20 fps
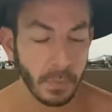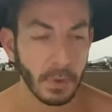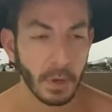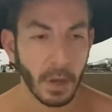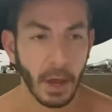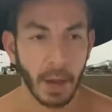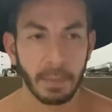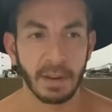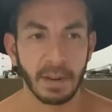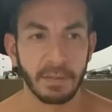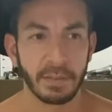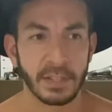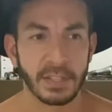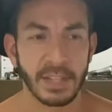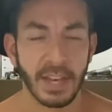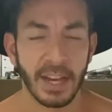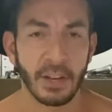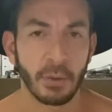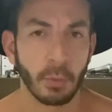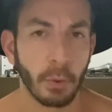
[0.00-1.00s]
I believe, the
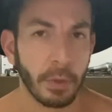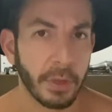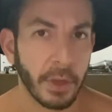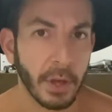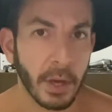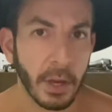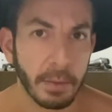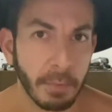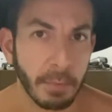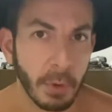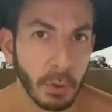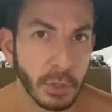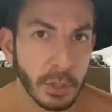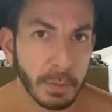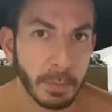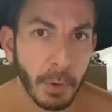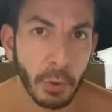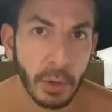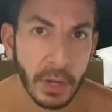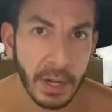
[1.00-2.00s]
second or third most
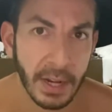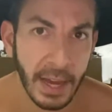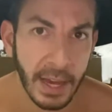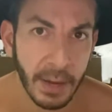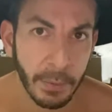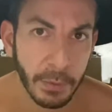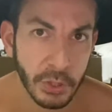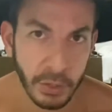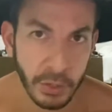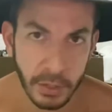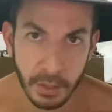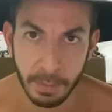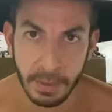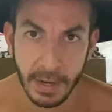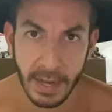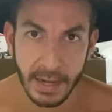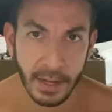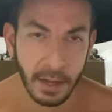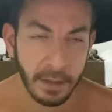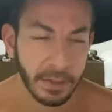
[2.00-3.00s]
spoken language on the
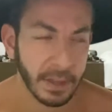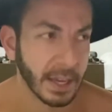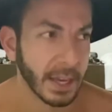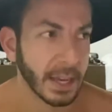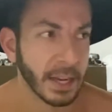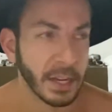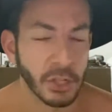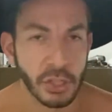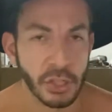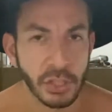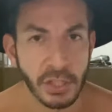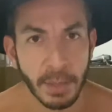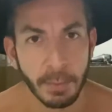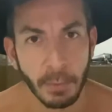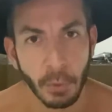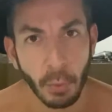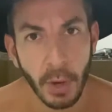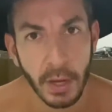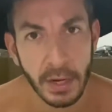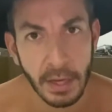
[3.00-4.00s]
planet. I think English is number
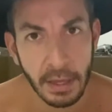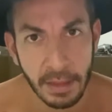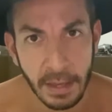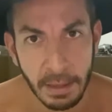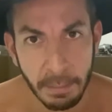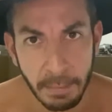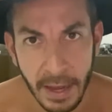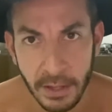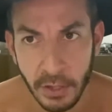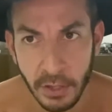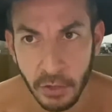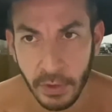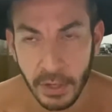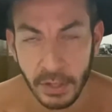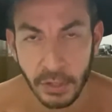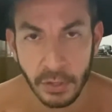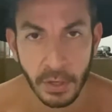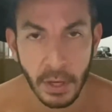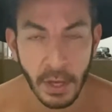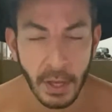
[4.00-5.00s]
one. I think
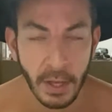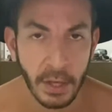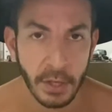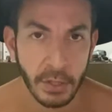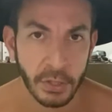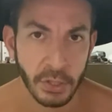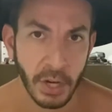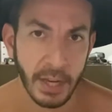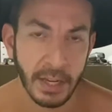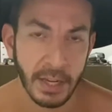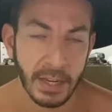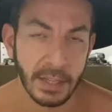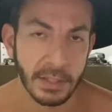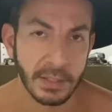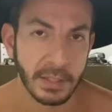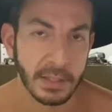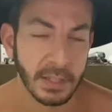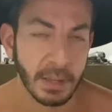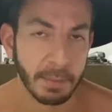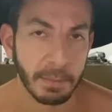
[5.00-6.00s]
Mandarin Chinese
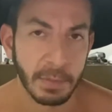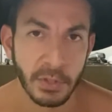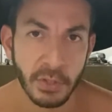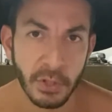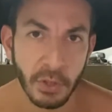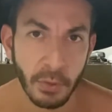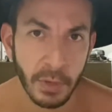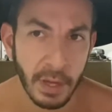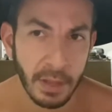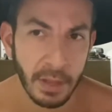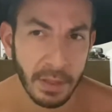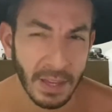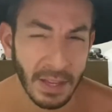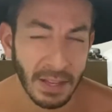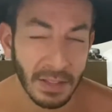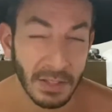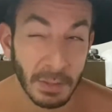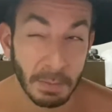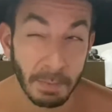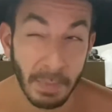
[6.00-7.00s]
is number two, and I think
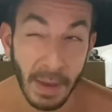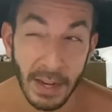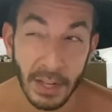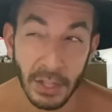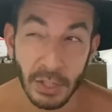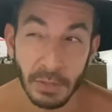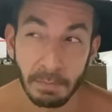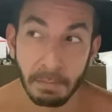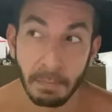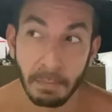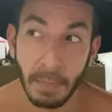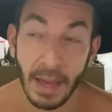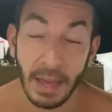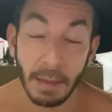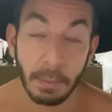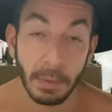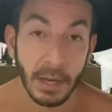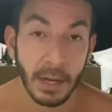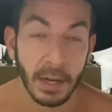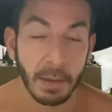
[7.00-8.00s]
Spanish may
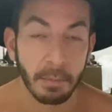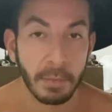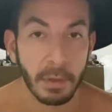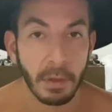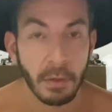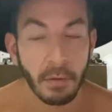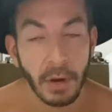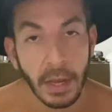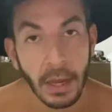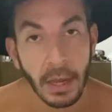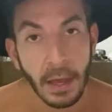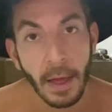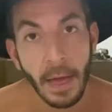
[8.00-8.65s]
be number three.